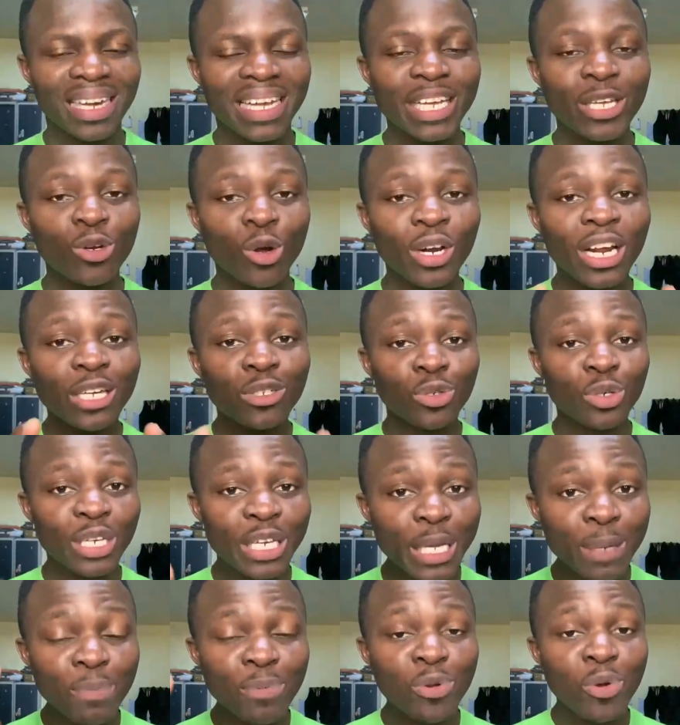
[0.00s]
in order to
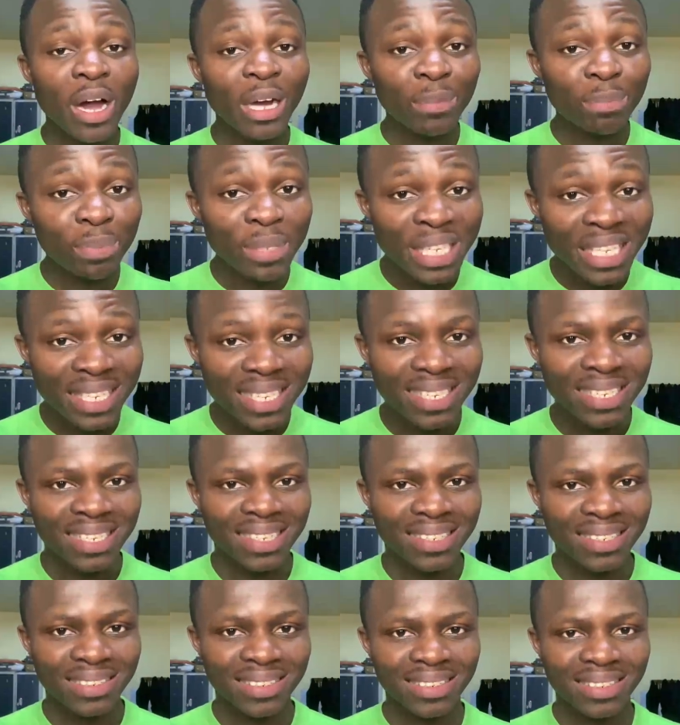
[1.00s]
keep you at peace
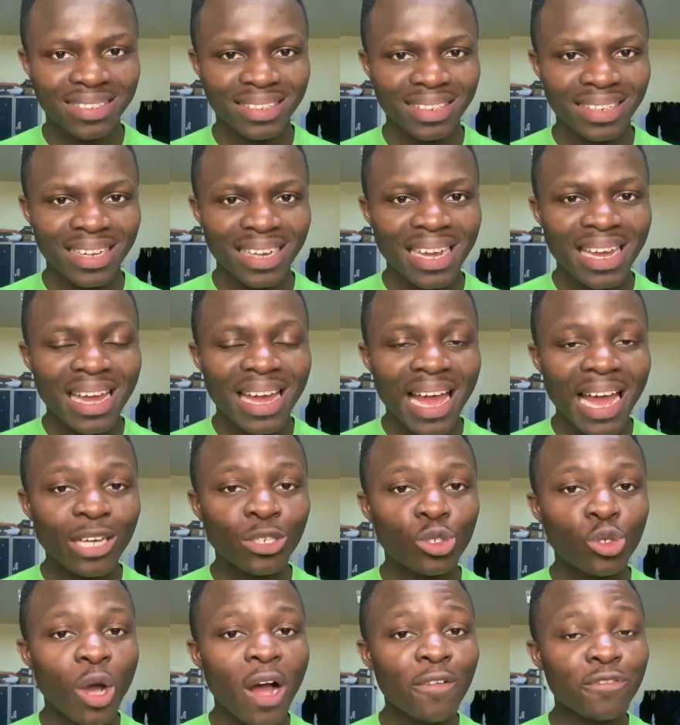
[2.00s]

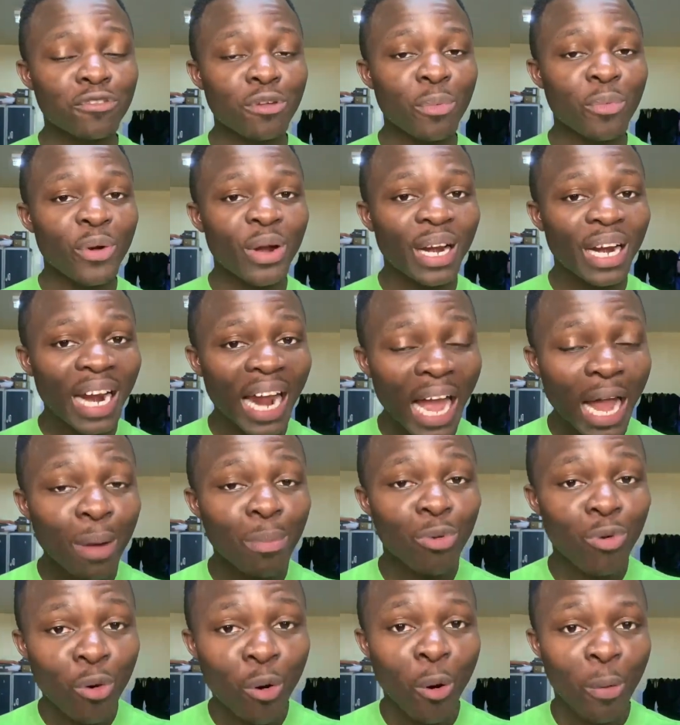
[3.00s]
and to have some
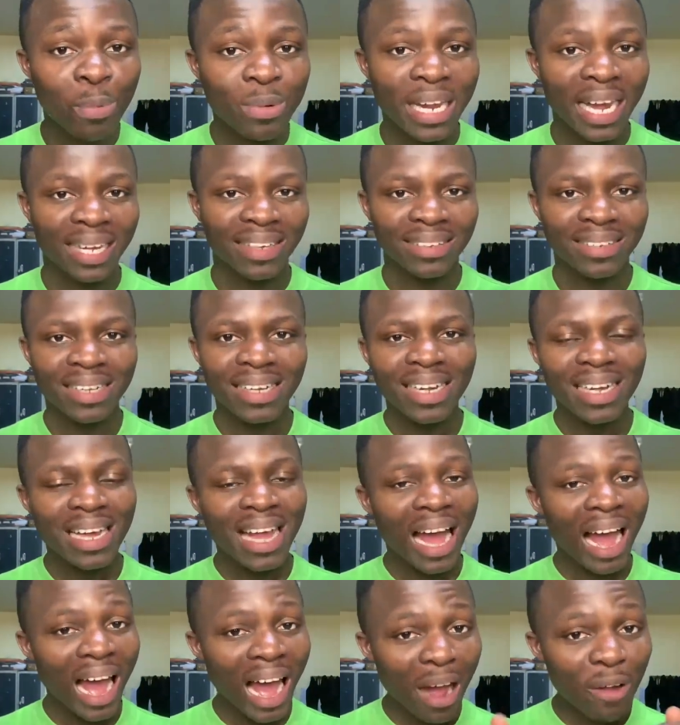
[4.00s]
reliable hope that
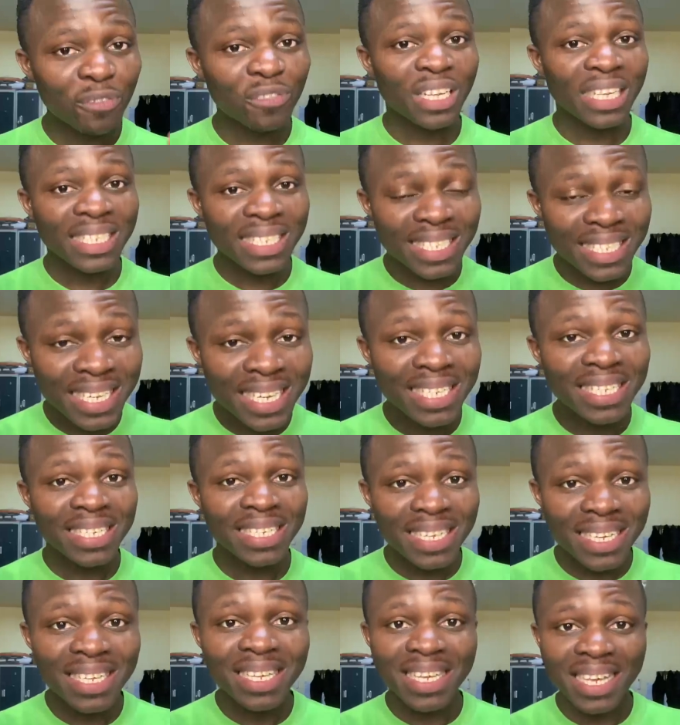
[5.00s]
after
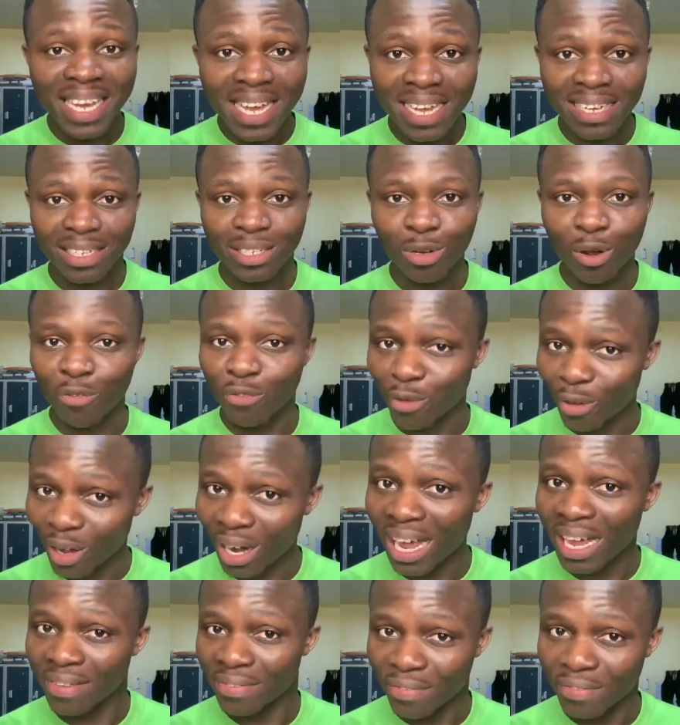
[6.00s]
60 years of your
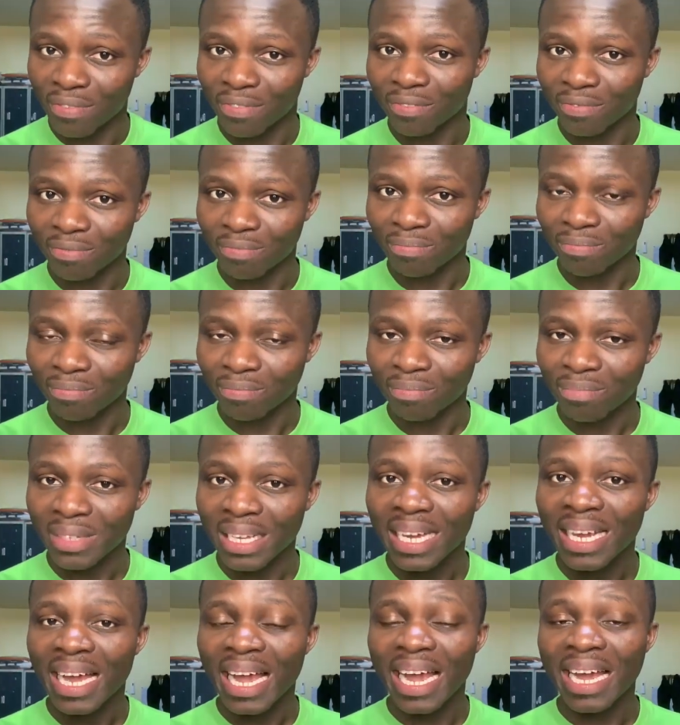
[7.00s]
life,
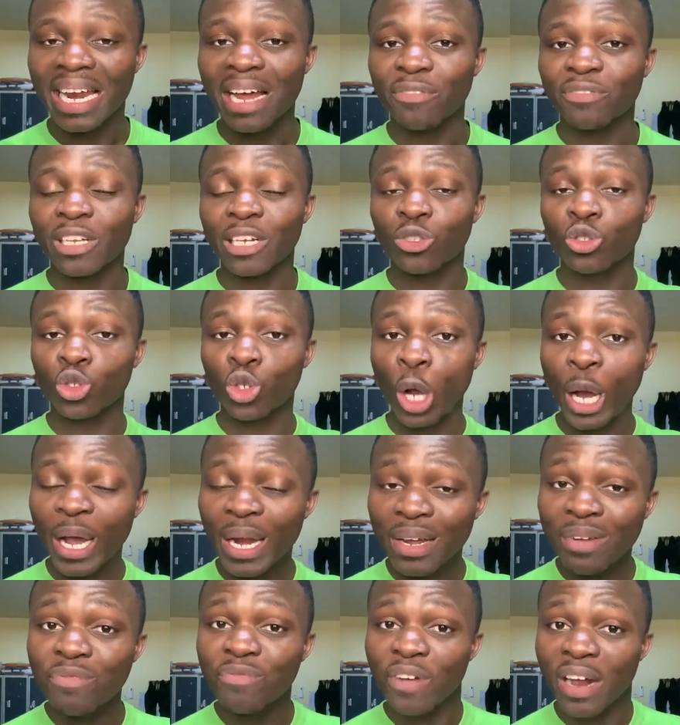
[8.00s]
and after
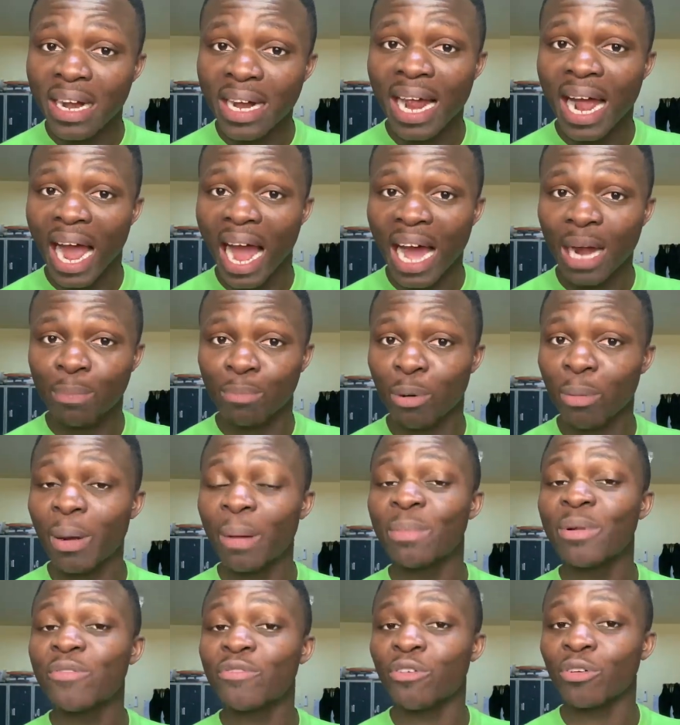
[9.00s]
toiling very hard,
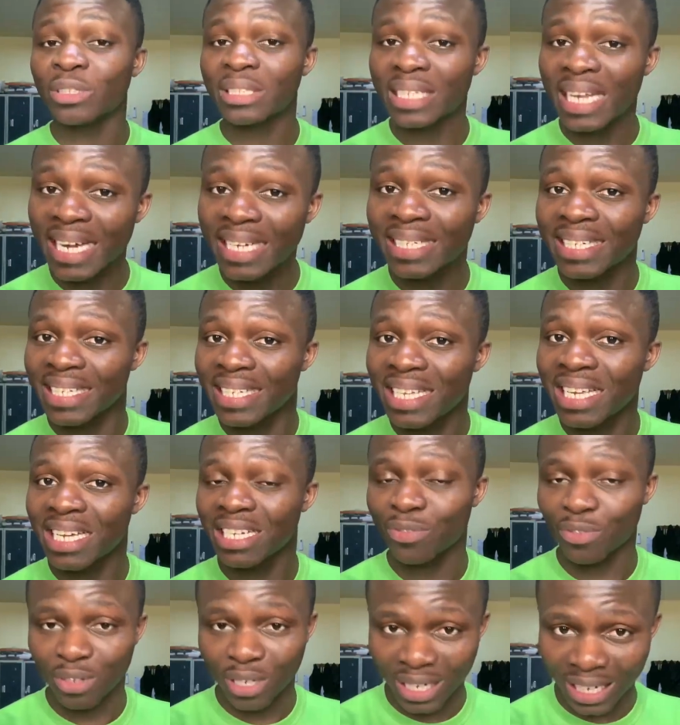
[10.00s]
probably for 30
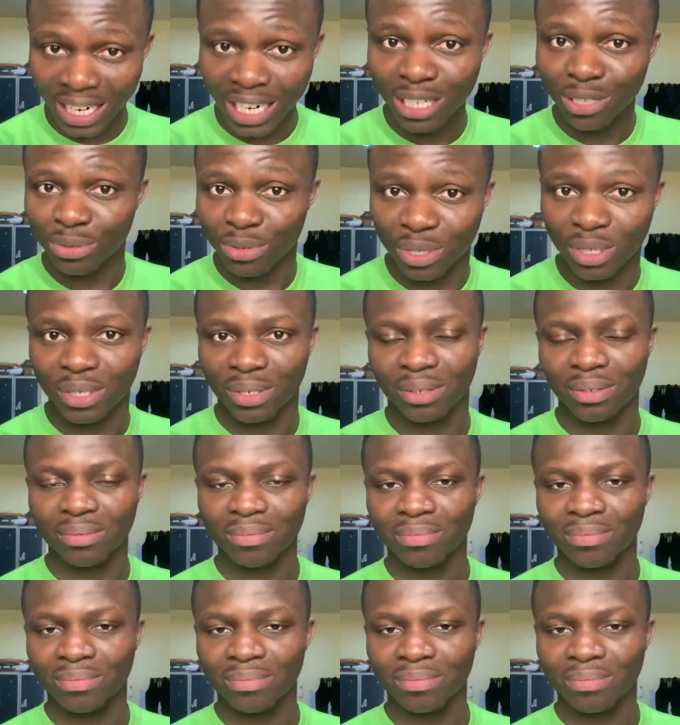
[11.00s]
years for the country,